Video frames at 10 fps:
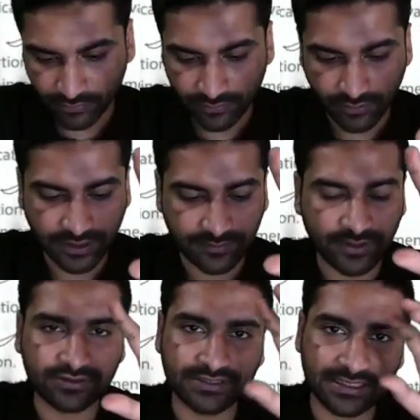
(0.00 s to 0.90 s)
okay,
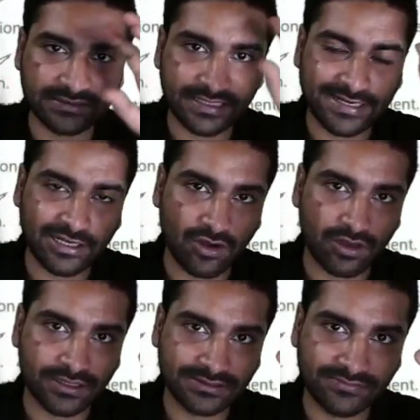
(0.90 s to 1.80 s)
because that is again a long
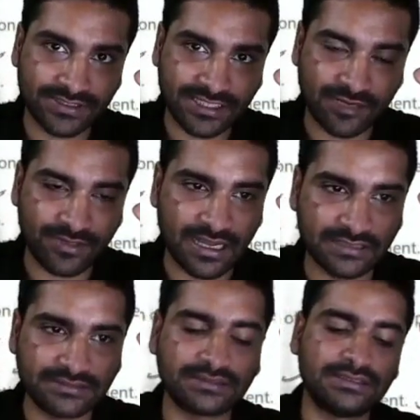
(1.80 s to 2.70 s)
answer which can be asked
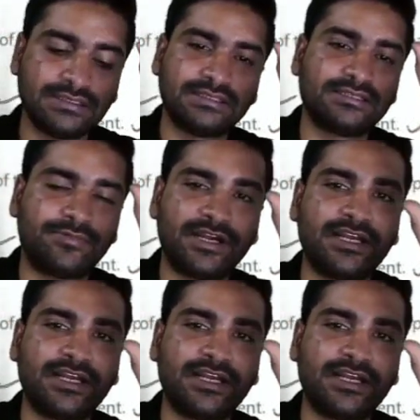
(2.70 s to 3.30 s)
separately.